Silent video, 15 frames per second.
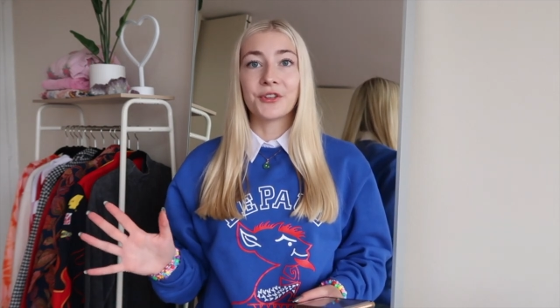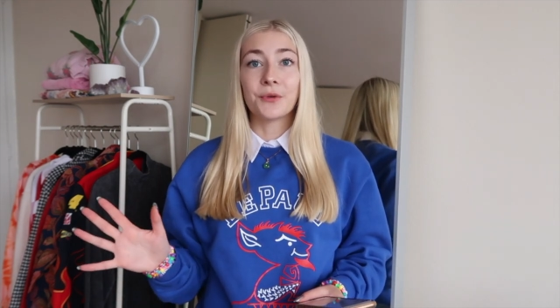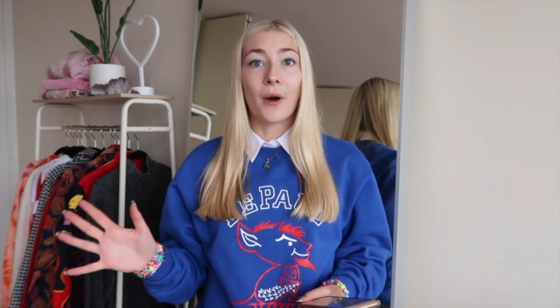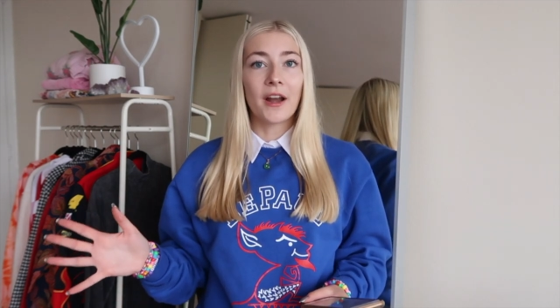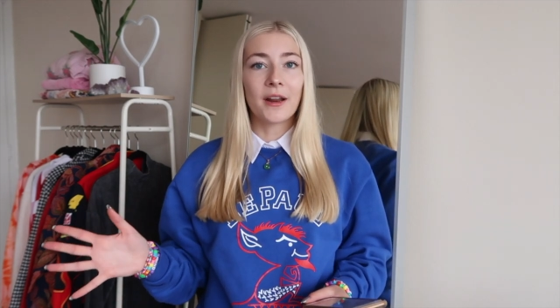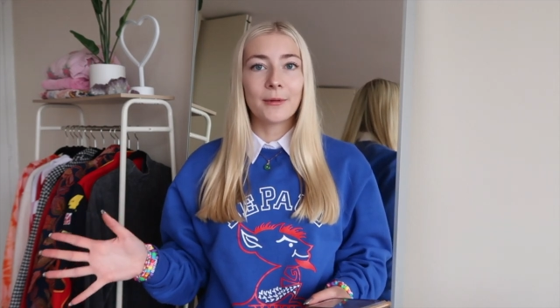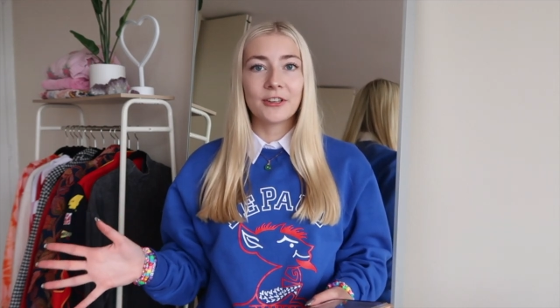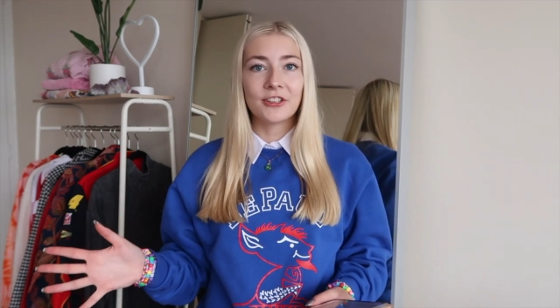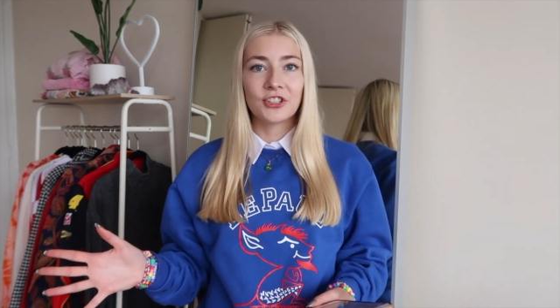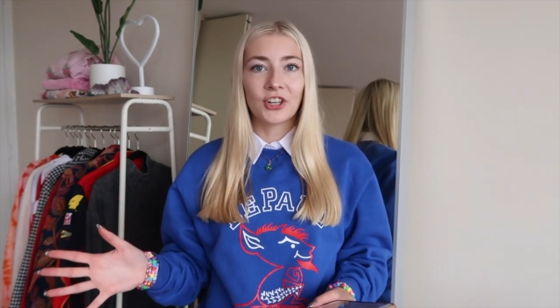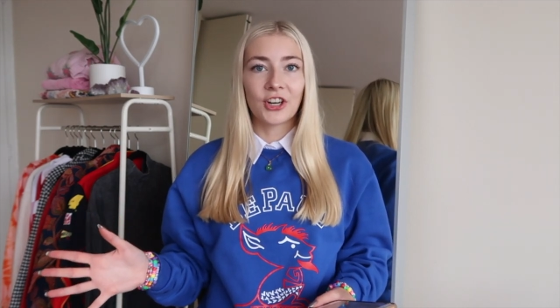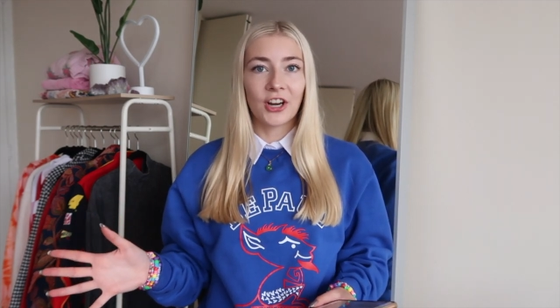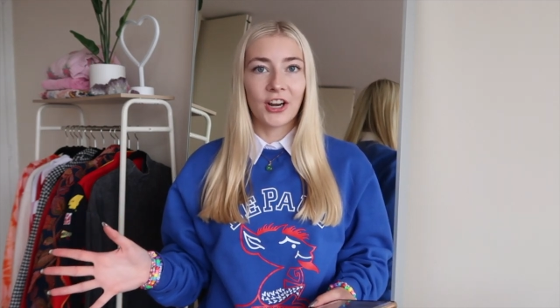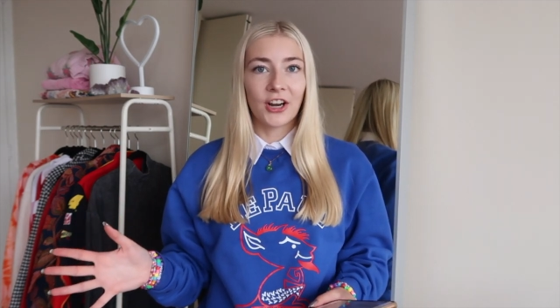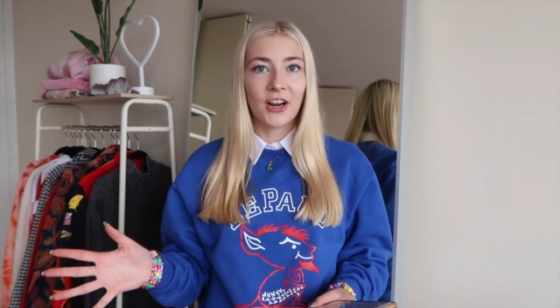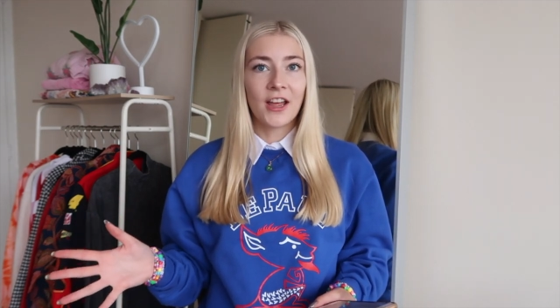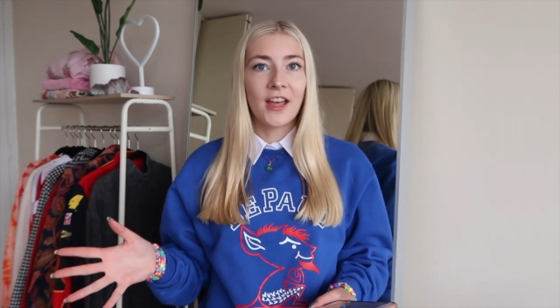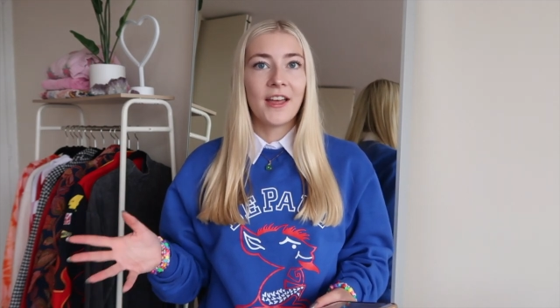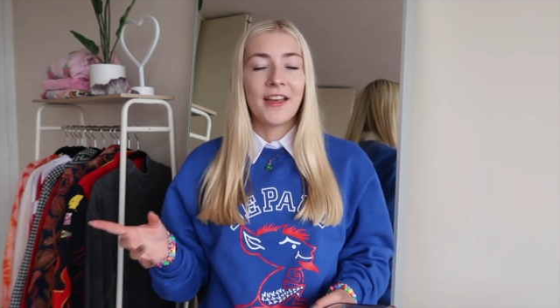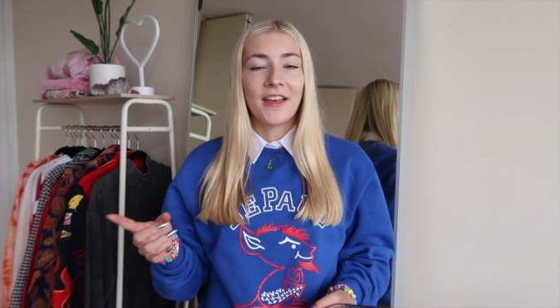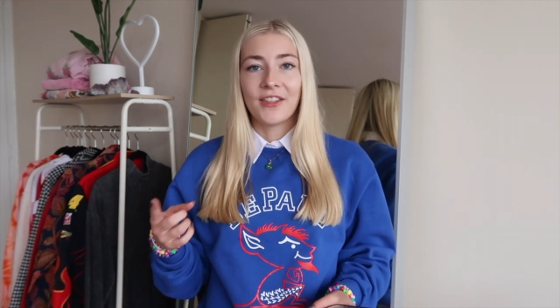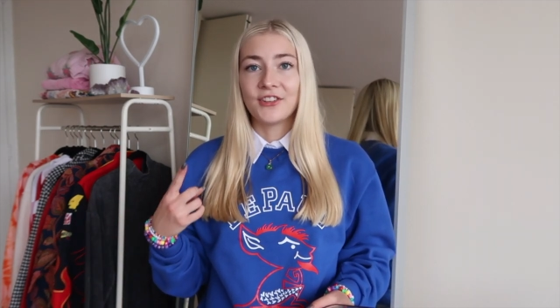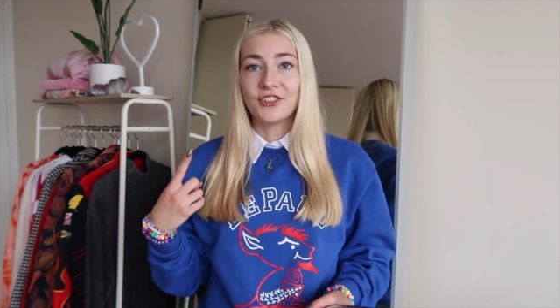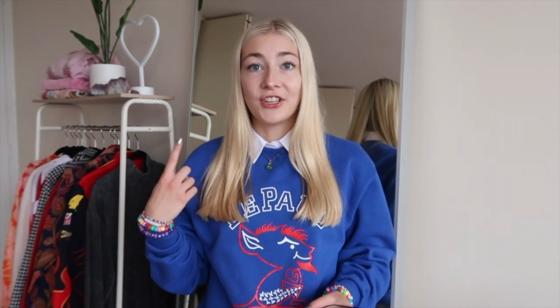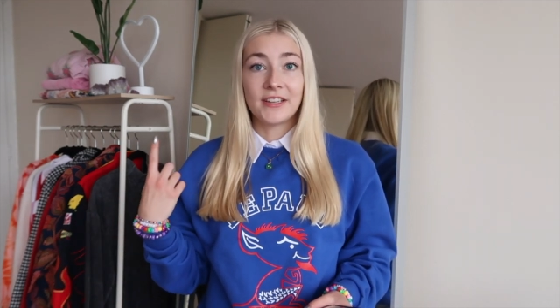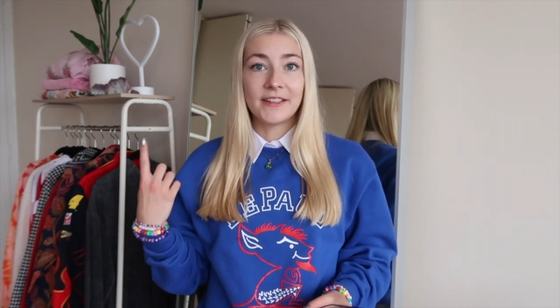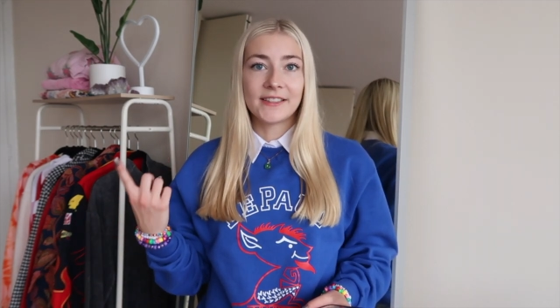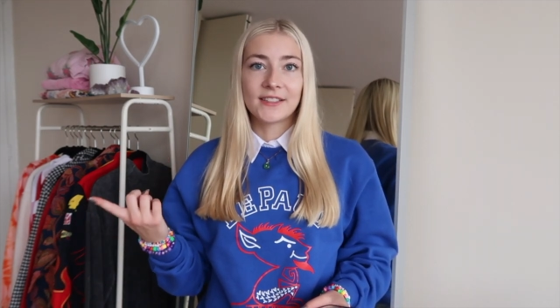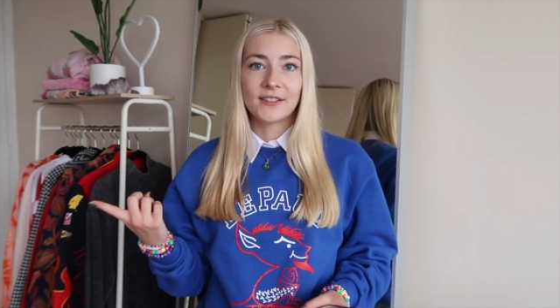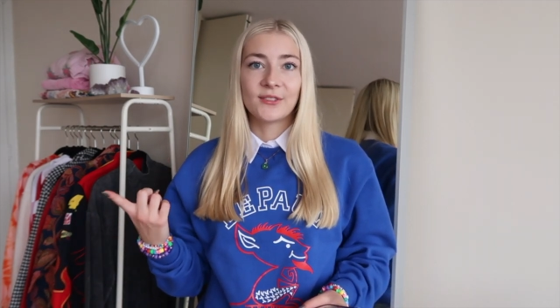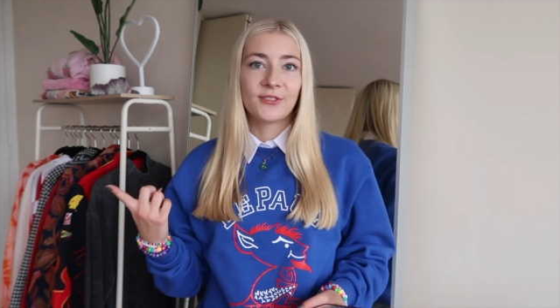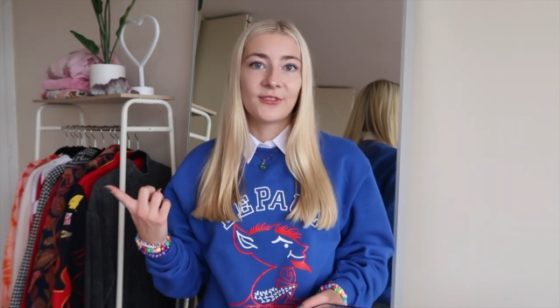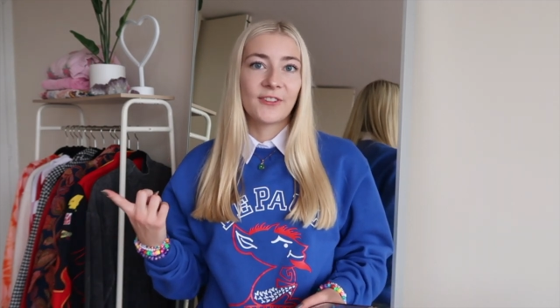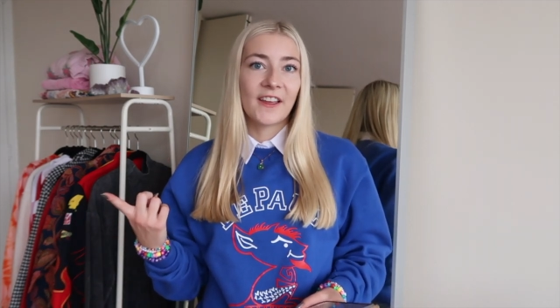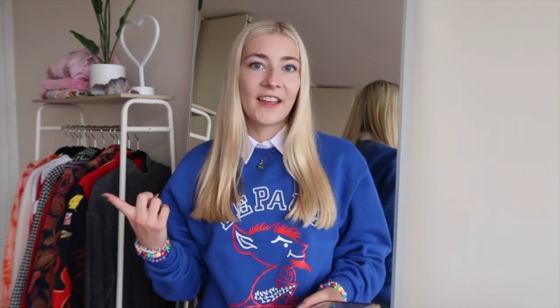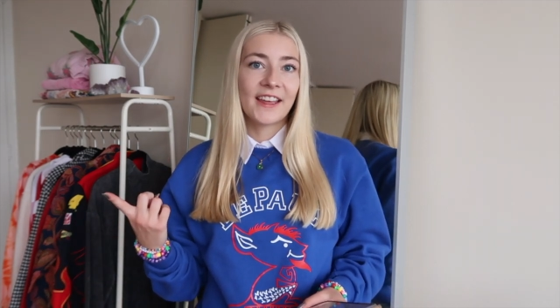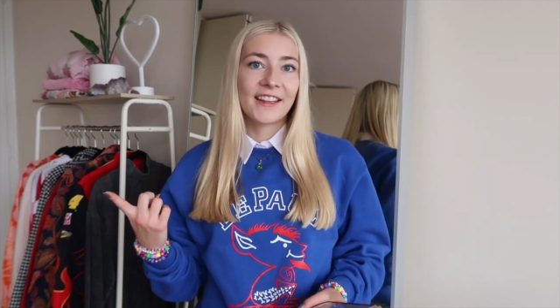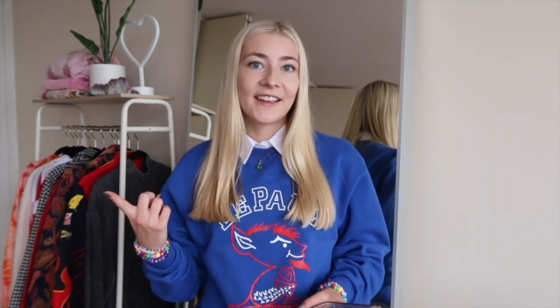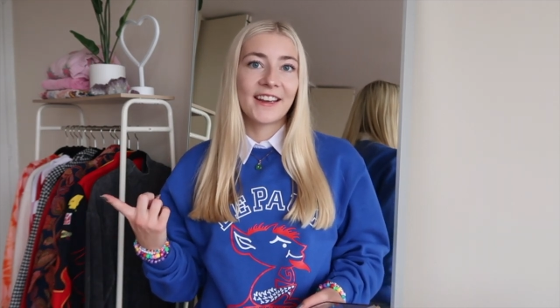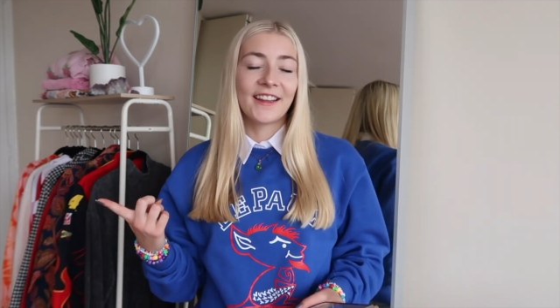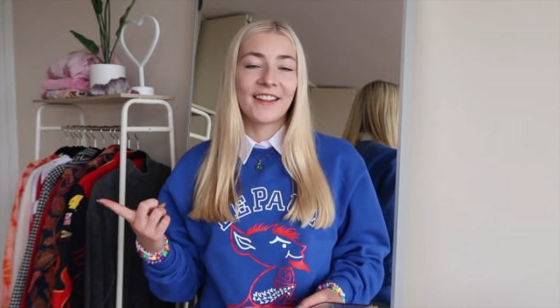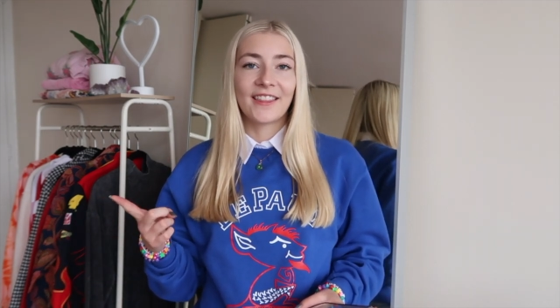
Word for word: want to be sure the jeans fit,